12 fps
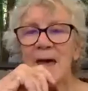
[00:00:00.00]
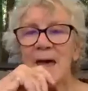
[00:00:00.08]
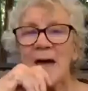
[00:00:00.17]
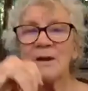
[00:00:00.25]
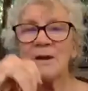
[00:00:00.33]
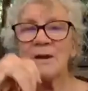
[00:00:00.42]

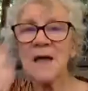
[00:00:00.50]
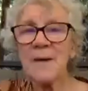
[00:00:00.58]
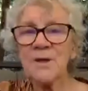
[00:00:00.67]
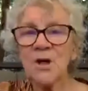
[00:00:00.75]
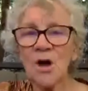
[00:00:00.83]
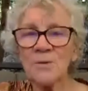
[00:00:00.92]
And it was
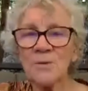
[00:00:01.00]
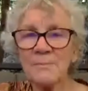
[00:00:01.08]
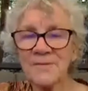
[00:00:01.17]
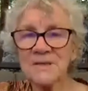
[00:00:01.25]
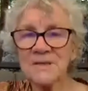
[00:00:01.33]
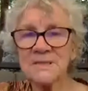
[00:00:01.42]
coming on
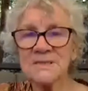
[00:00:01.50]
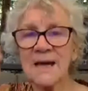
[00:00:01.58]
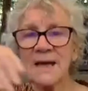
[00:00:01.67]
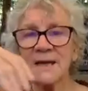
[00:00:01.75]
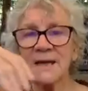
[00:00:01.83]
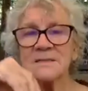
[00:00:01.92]
Mother's
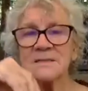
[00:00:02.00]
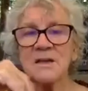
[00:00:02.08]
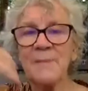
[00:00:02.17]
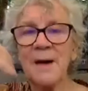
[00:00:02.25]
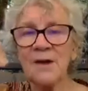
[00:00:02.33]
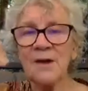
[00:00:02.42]
Day, so
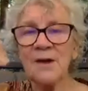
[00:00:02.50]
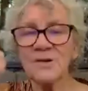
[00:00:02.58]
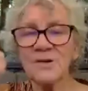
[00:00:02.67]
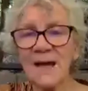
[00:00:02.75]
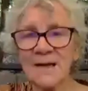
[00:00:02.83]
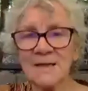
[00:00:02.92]
Margaret
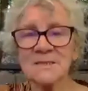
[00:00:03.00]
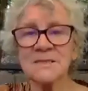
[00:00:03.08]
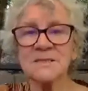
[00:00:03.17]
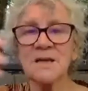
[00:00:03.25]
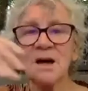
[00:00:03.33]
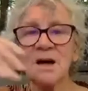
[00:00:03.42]
Hayes
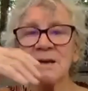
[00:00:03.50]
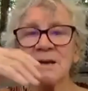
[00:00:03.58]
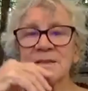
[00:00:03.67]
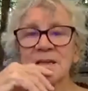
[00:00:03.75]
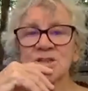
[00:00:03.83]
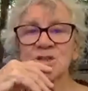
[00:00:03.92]
decided
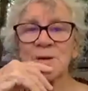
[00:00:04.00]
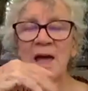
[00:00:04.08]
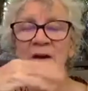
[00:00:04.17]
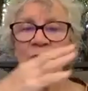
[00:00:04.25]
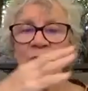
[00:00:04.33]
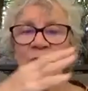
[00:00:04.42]
that she would
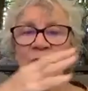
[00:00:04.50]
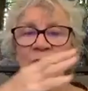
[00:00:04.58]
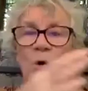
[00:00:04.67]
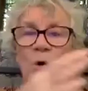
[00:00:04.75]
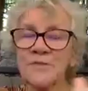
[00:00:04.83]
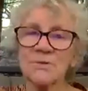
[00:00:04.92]
have all of
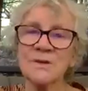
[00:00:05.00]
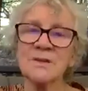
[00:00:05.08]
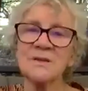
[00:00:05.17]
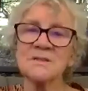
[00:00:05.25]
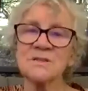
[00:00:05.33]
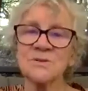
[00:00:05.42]
the children in
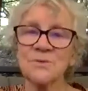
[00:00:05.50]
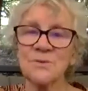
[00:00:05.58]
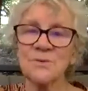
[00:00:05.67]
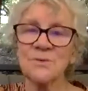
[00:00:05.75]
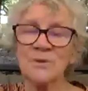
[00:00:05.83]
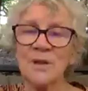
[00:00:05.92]
the school